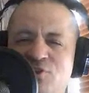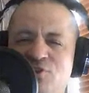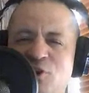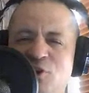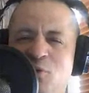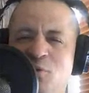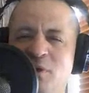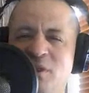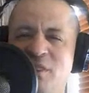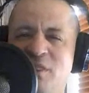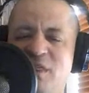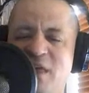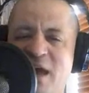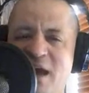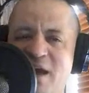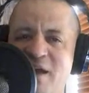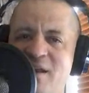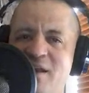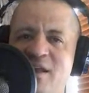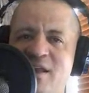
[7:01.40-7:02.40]
show with
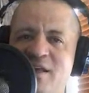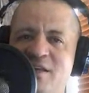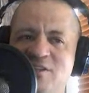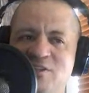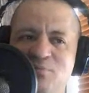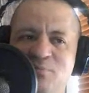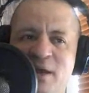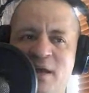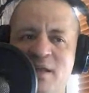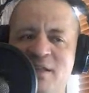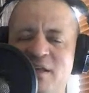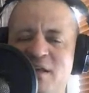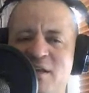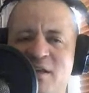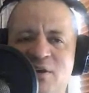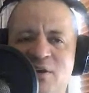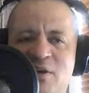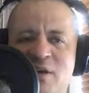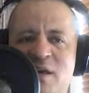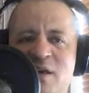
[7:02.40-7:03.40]
that and expect, and
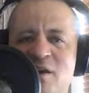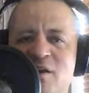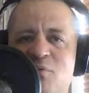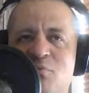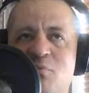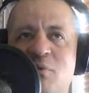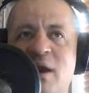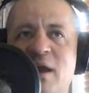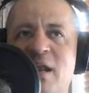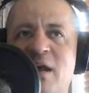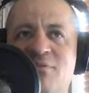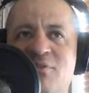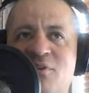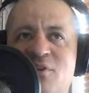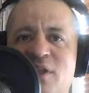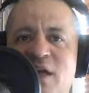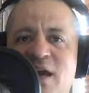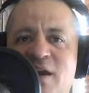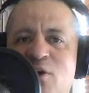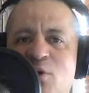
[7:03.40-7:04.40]
then kick it right
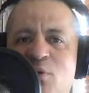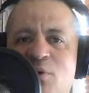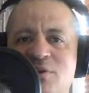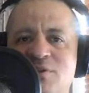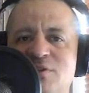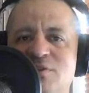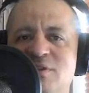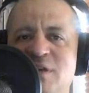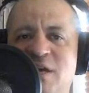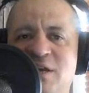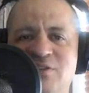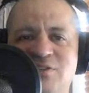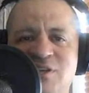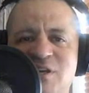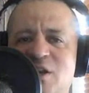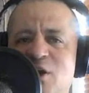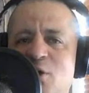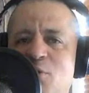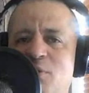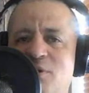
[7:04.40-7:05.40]
after that, go into
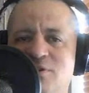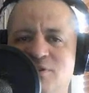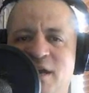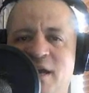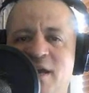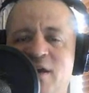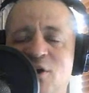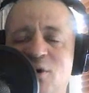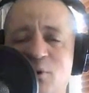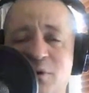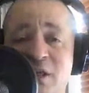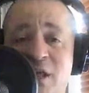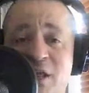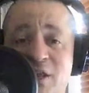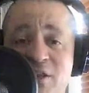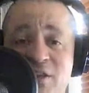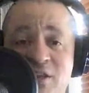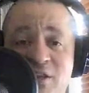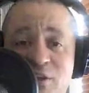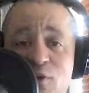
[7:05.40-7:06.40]
Santino and Dango,
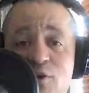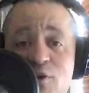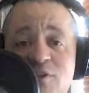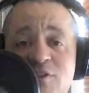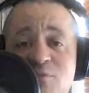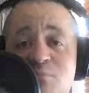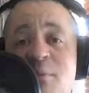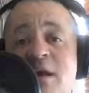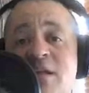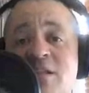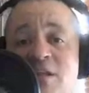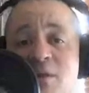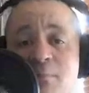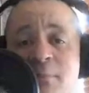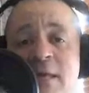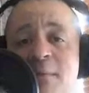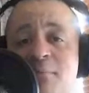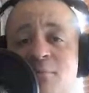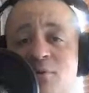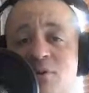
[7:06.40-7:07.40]
and you're expecting
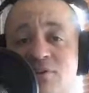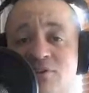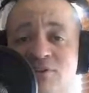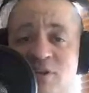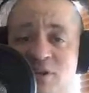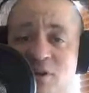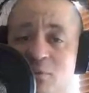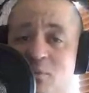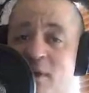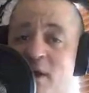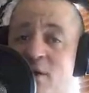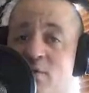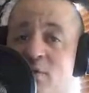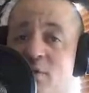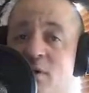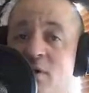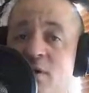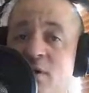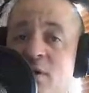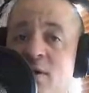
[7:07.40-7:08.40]
people to stick
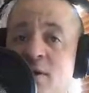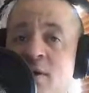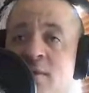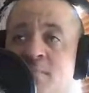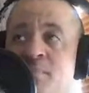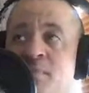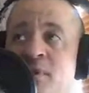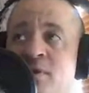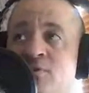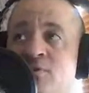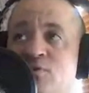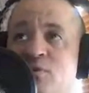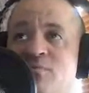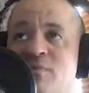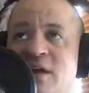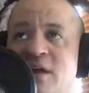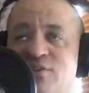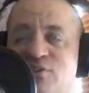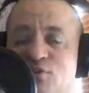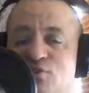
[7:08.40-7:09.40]
around? So
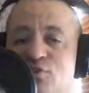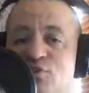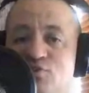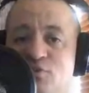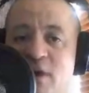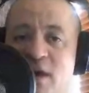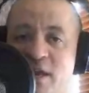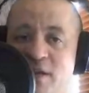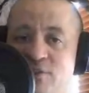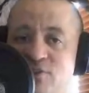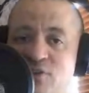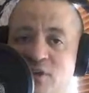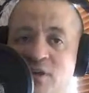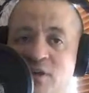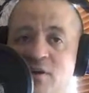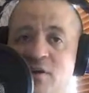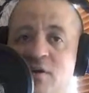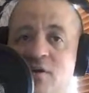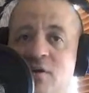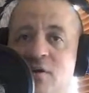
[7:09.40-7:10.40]
if that's your
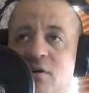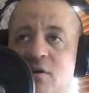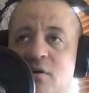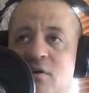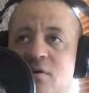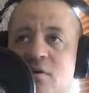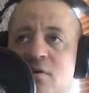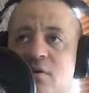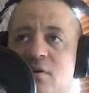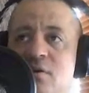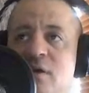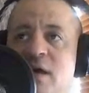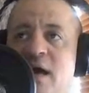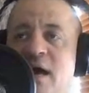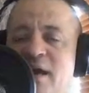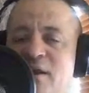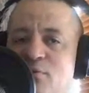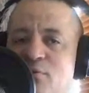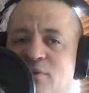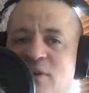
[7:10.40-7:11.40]
strategy,
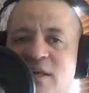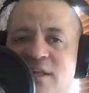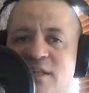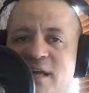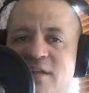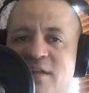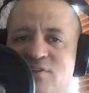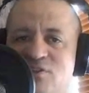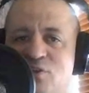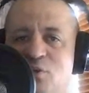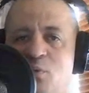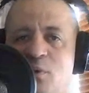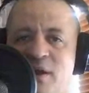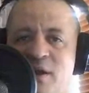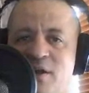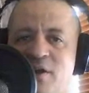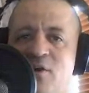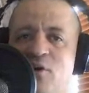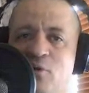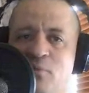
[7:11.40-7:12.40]
I don't think that's the
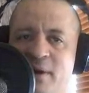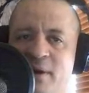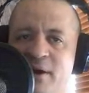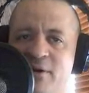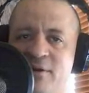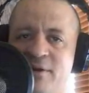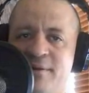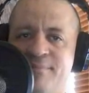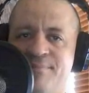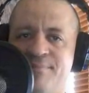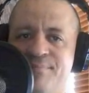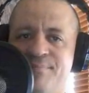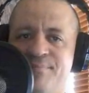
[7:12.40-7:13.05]
way to go about it.